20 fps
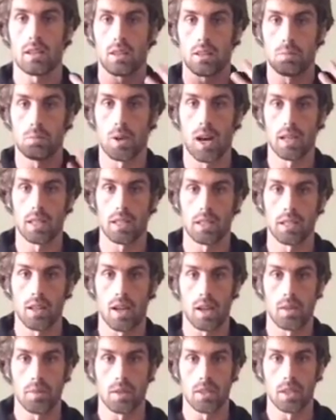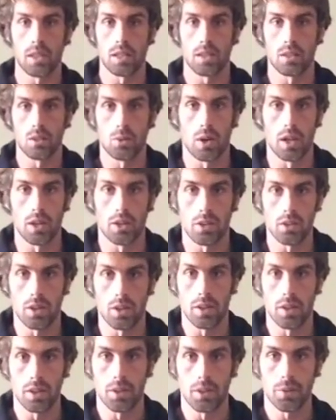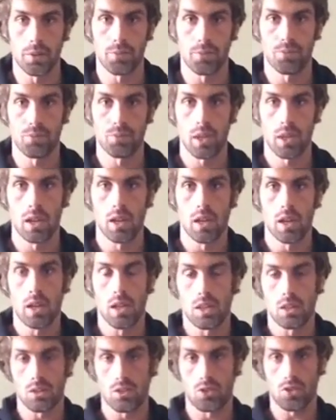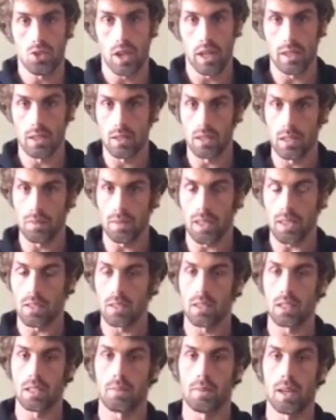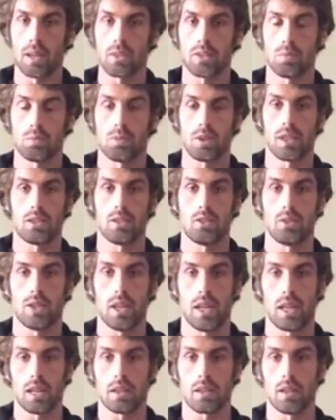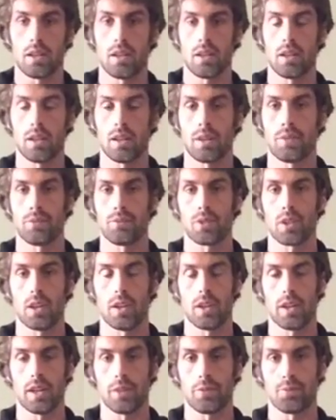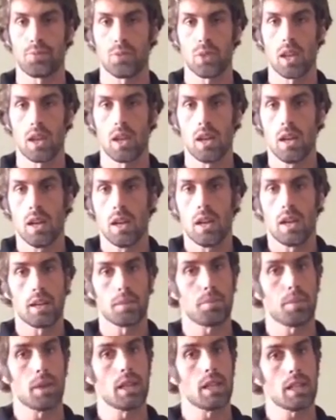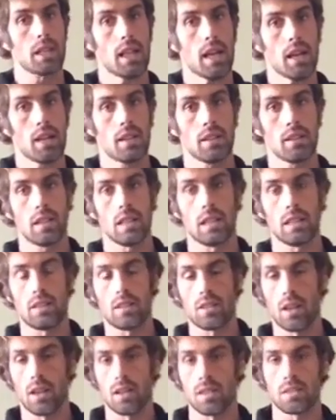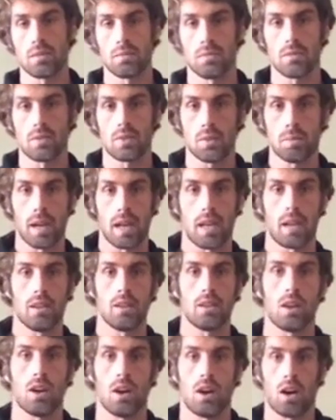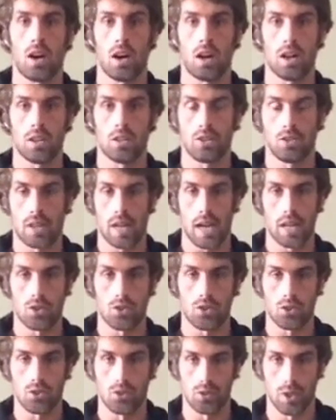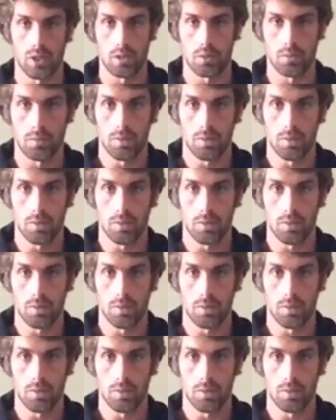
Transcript: body alignment in the water. So try to limit the amount of breaths you take, all right? But again, it does depend on your natural rhythm.